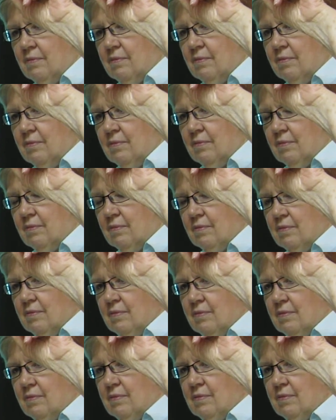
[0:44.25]

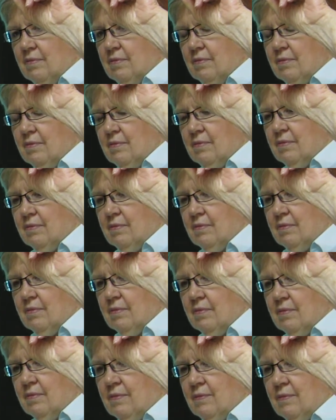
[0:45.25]

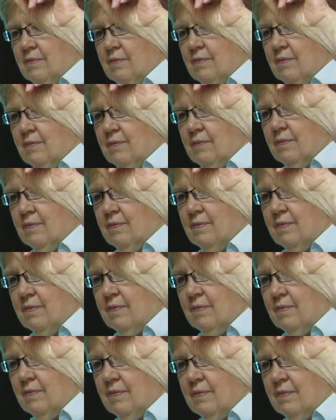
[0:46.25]

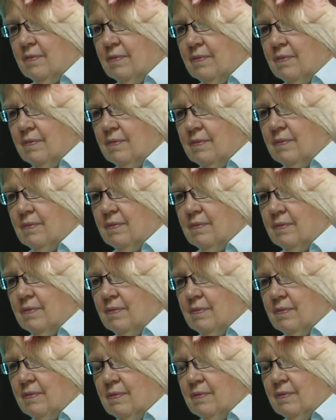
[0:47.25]

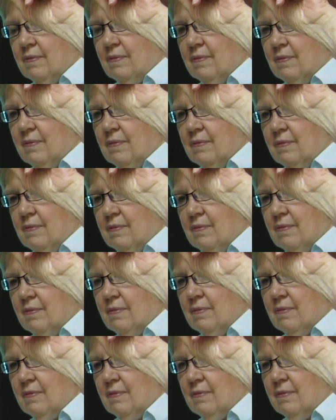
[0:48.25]
[no speech]